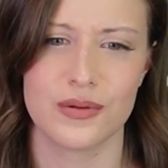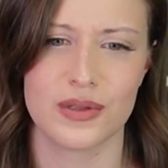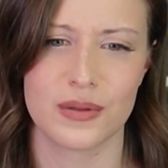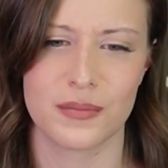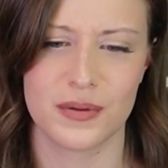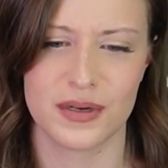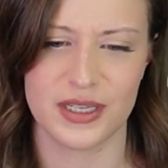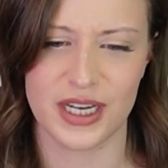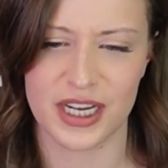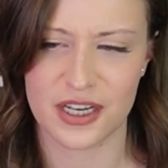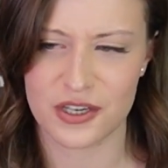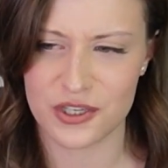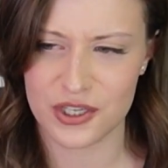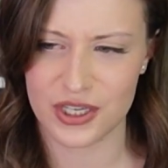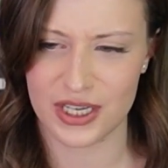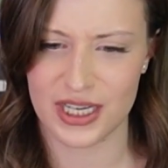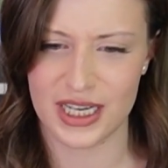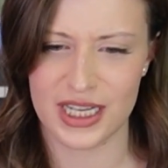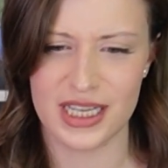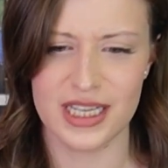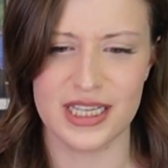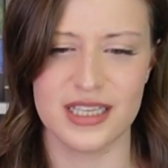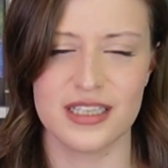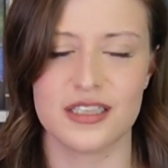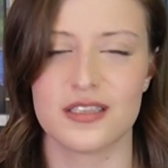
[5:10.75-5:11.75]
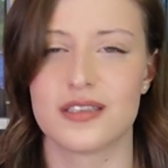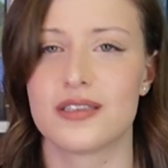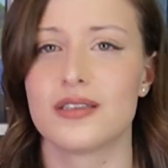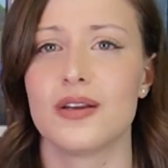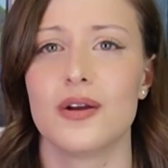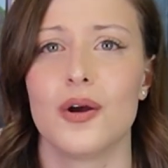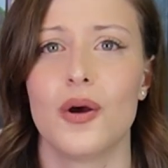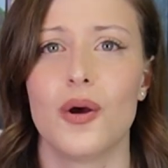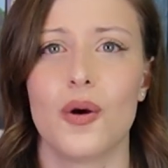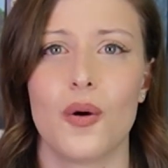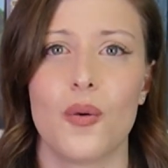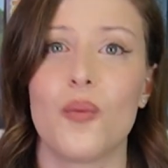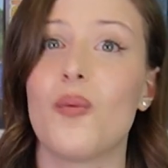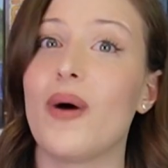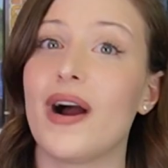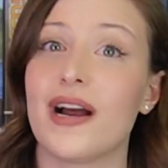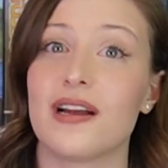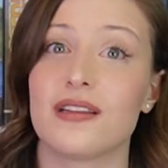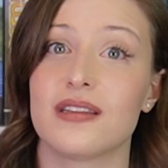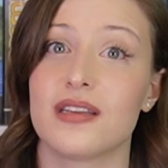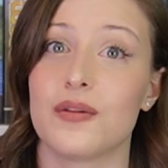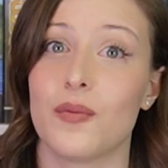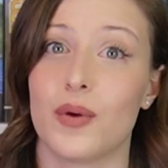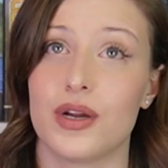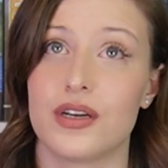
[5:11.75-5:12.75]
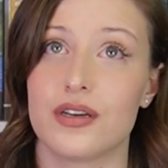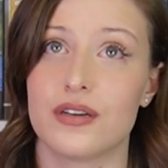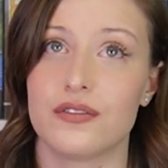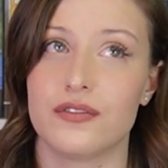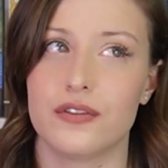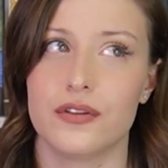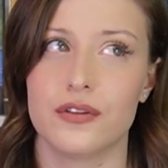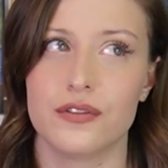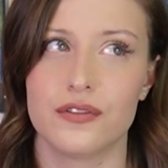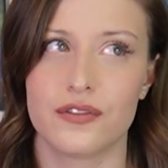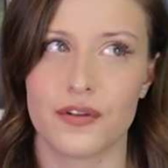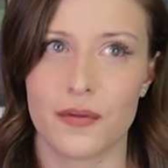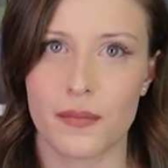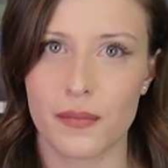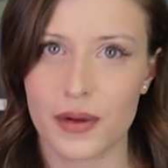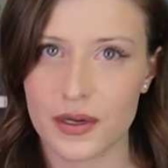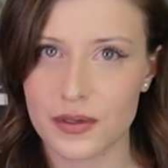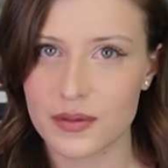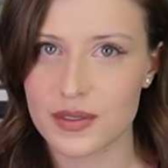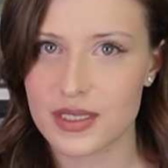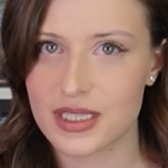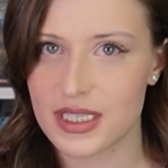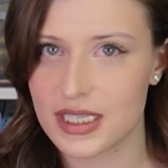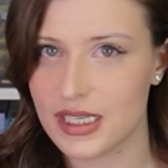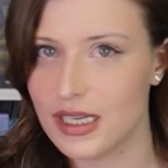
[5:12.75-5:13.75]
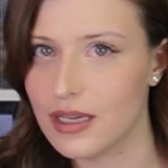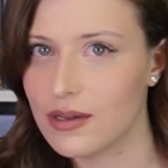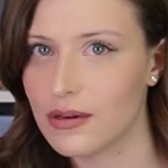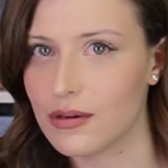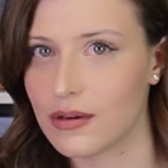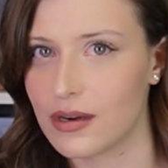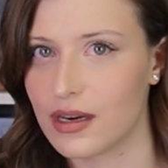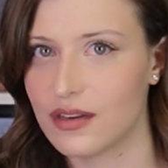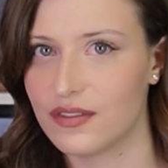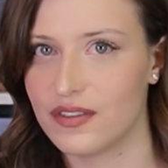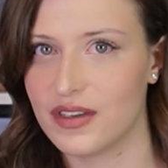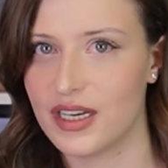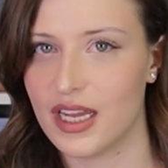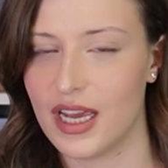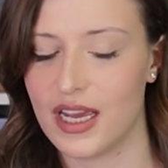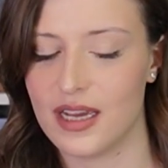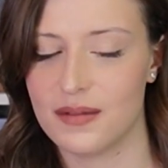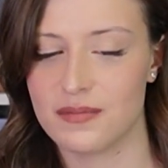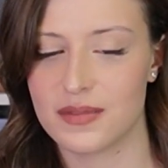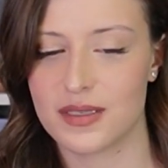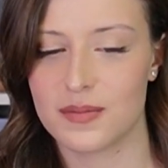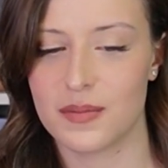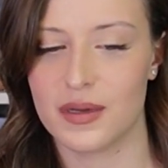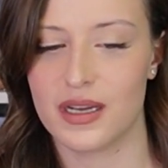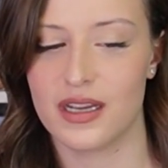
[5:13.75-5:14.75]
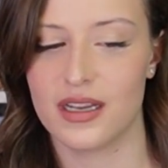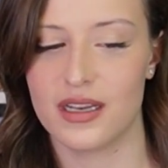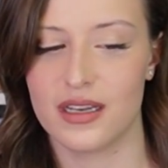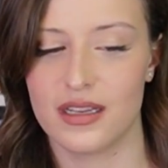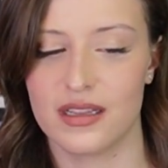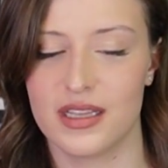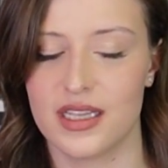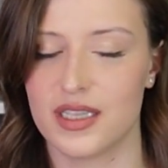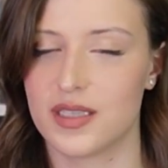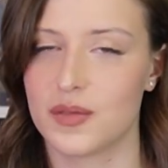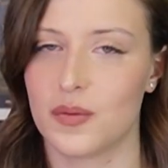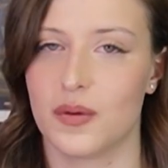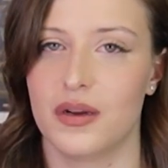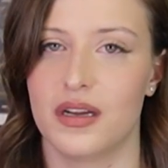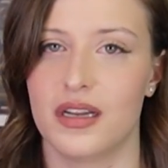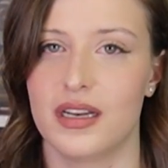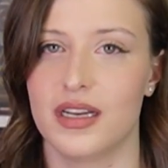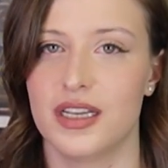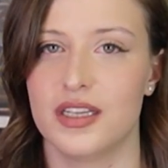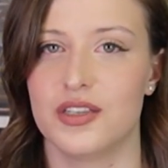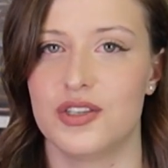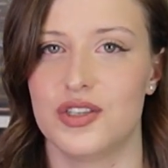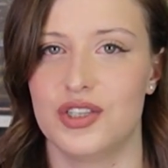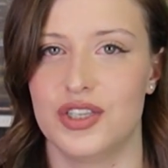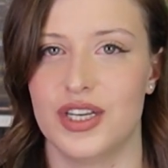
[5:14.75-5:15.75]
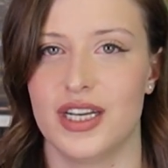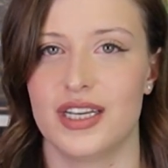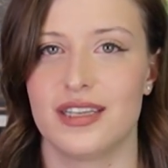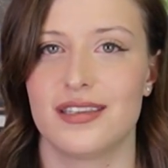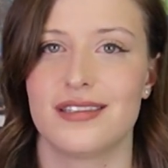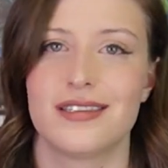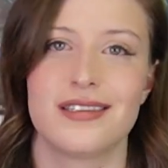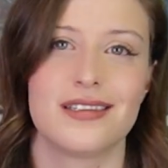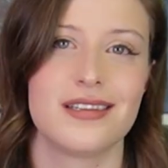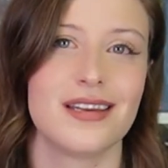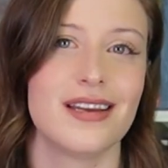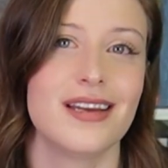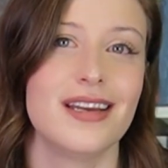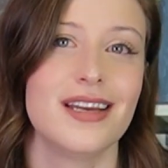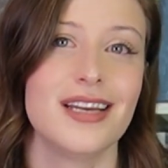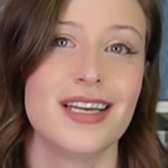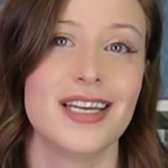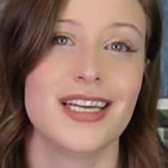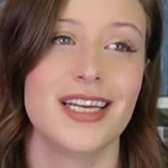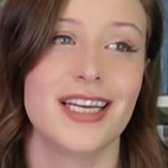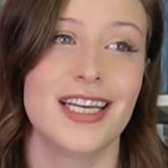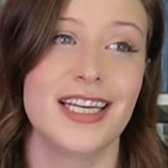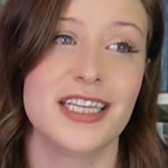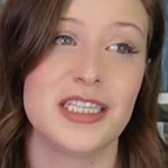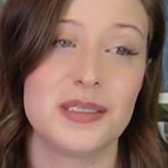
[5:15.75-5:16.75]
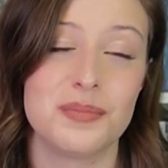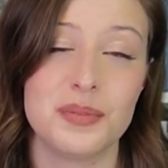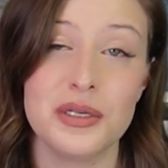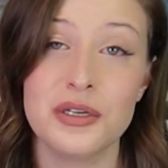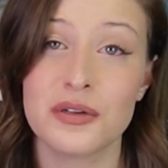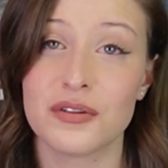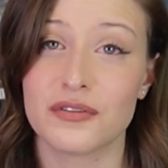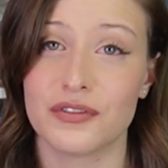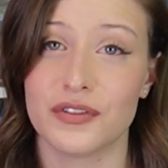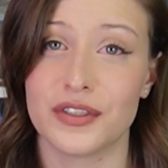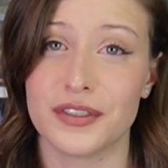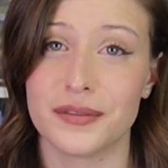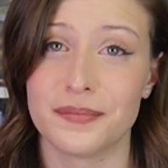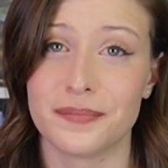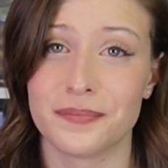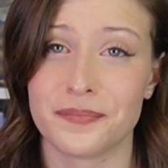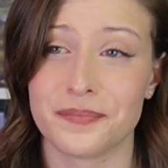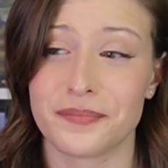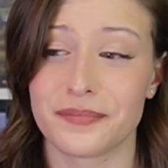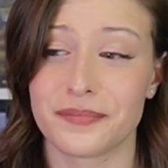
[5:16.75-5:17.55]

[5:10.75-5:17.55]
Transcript: The production is wildly wonderful for most Eagle Gryphon games, but this one is just, it's beautiful.